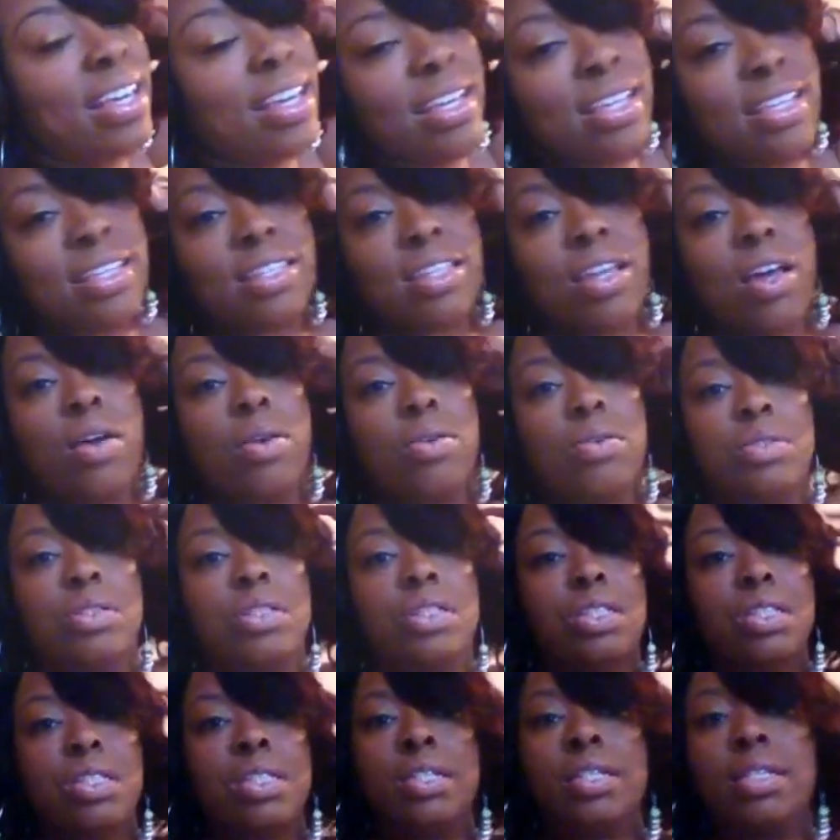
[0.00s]
So
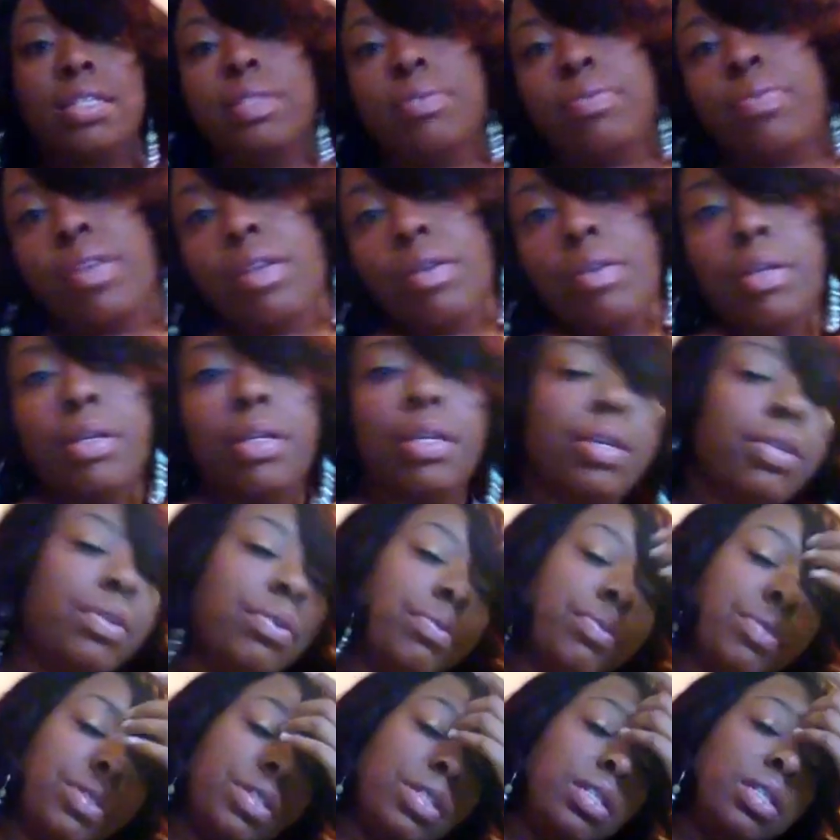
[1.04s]
she's very
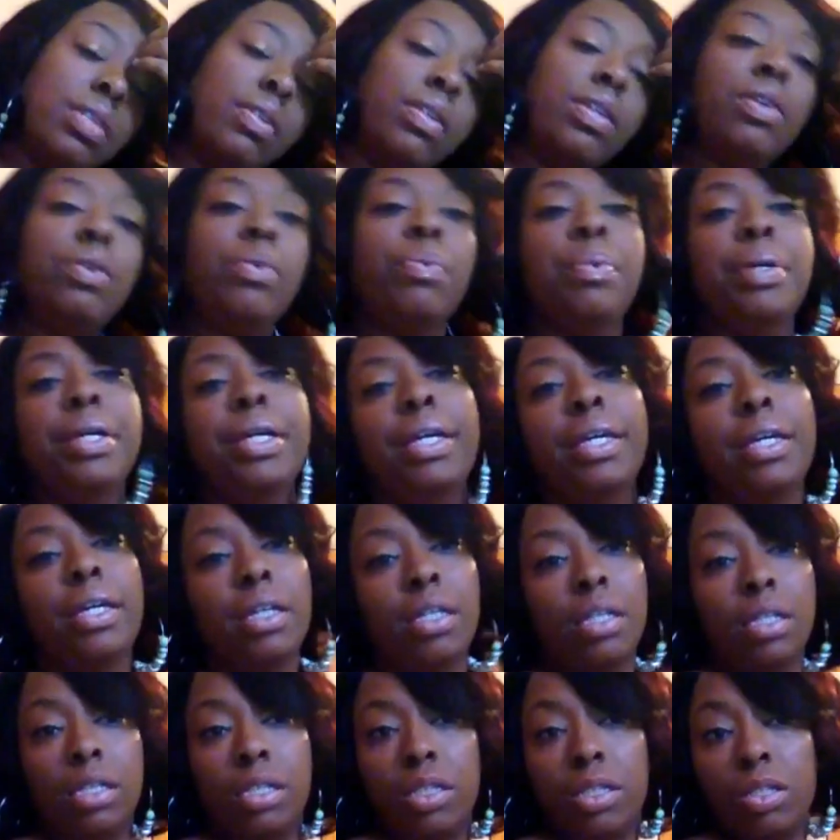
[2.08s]
cute. It's a cute wig,
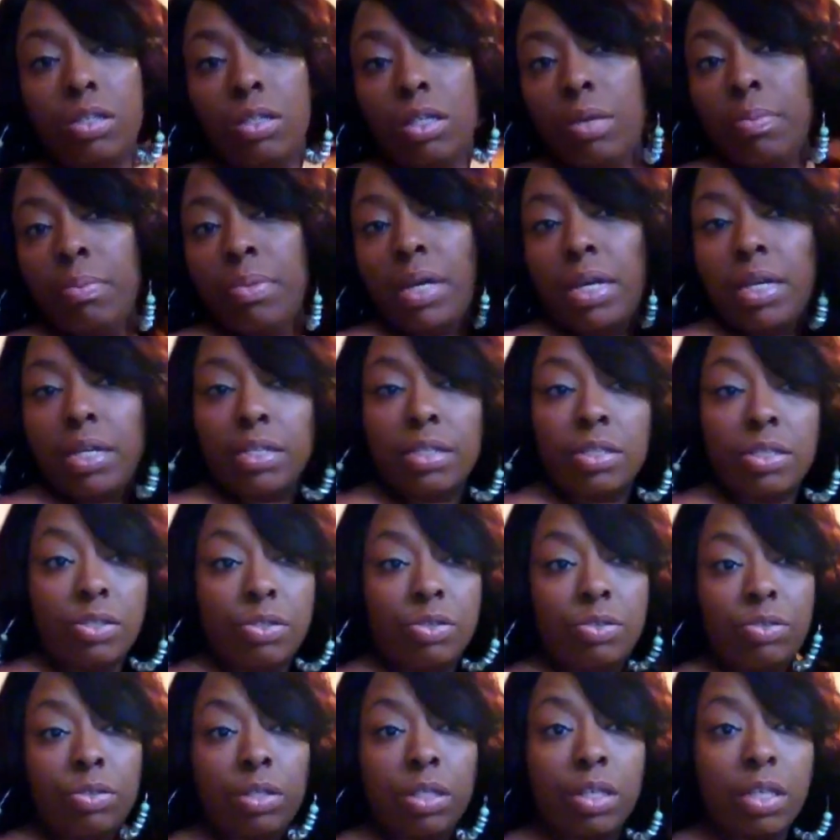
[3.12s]
but
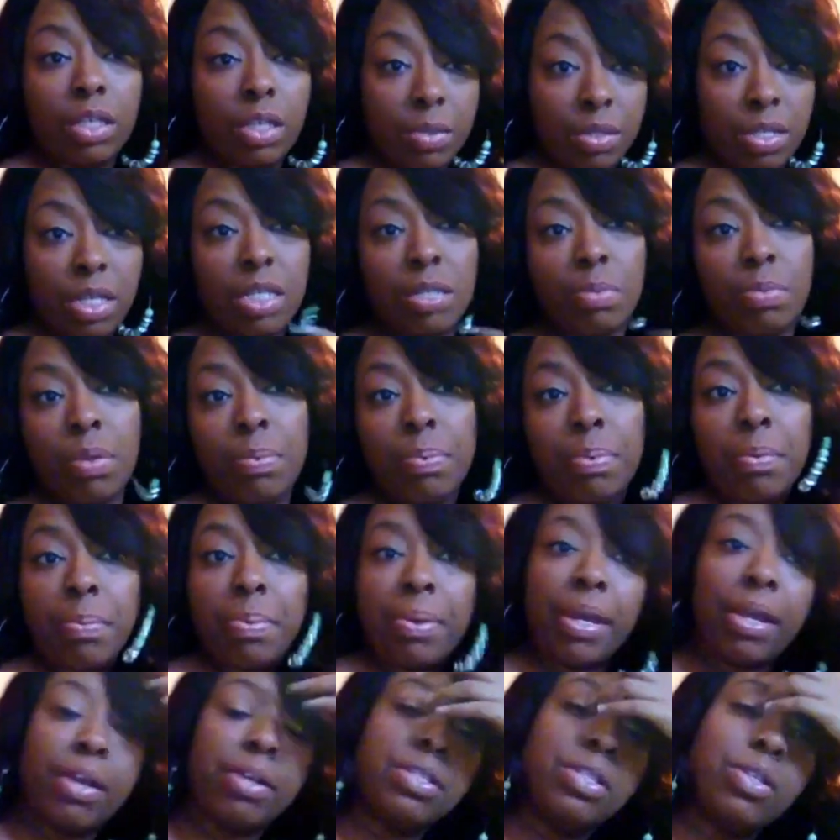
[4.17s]
you just be
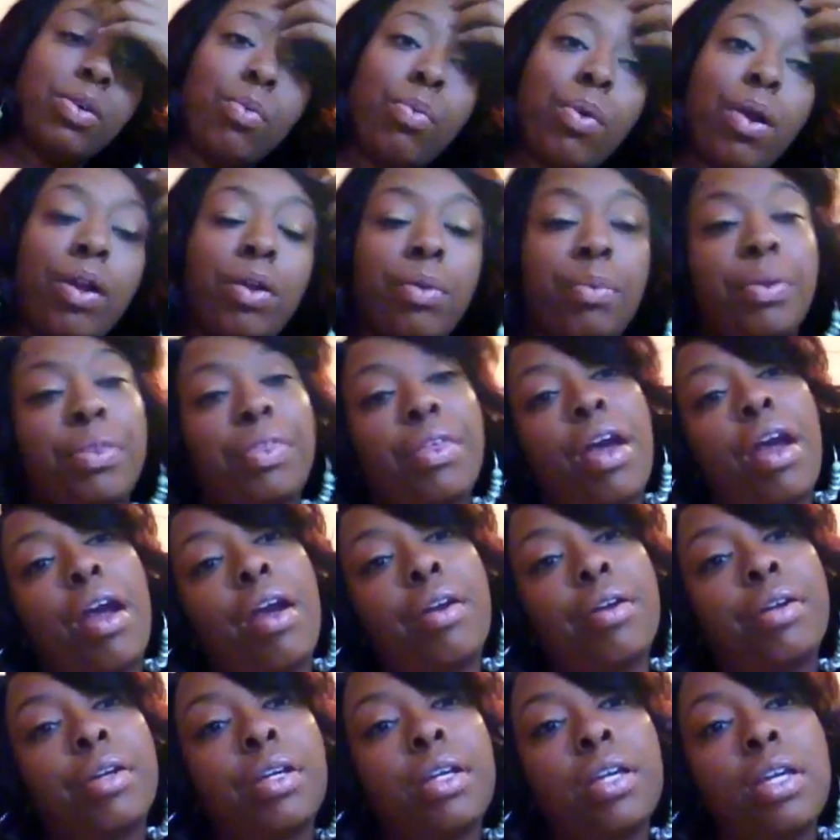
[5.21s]
prepared to work with her.
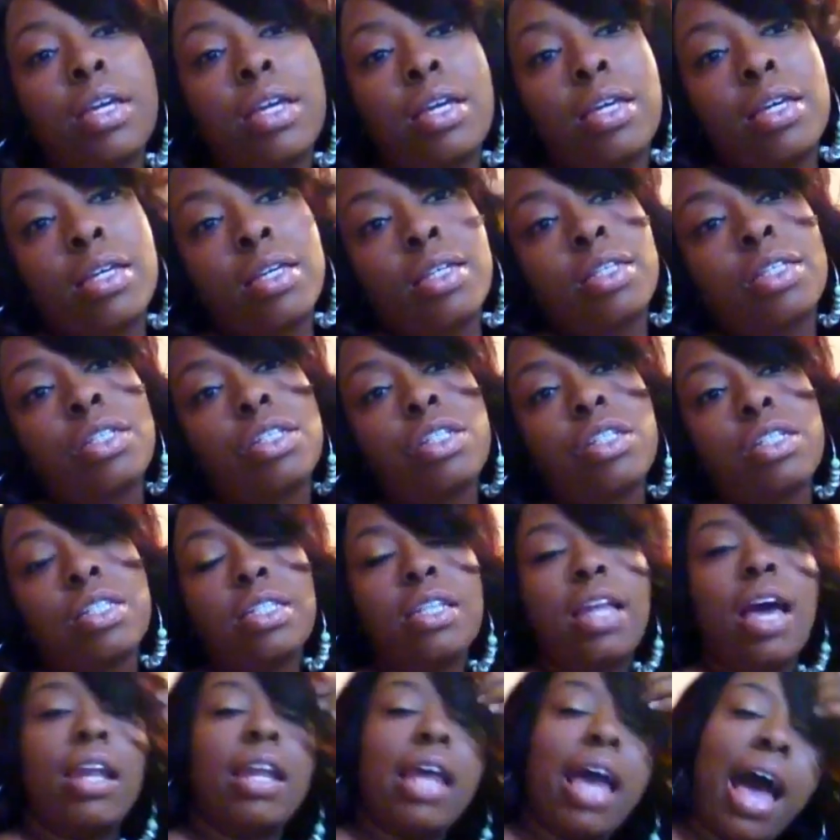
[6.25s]
She's
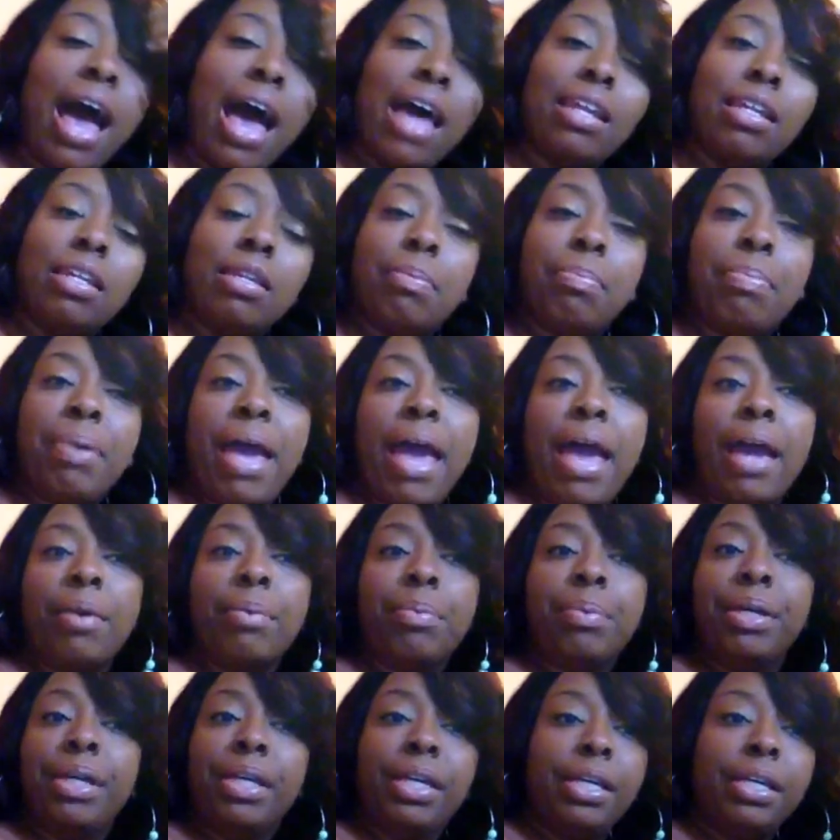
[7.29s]
not an out of the pack
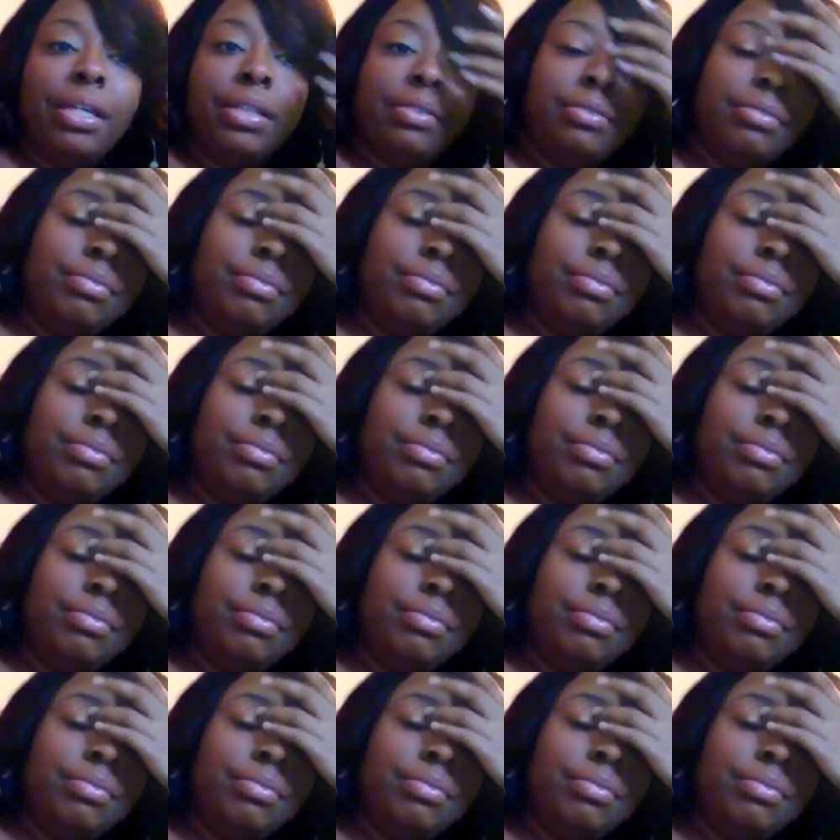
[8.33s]
wig.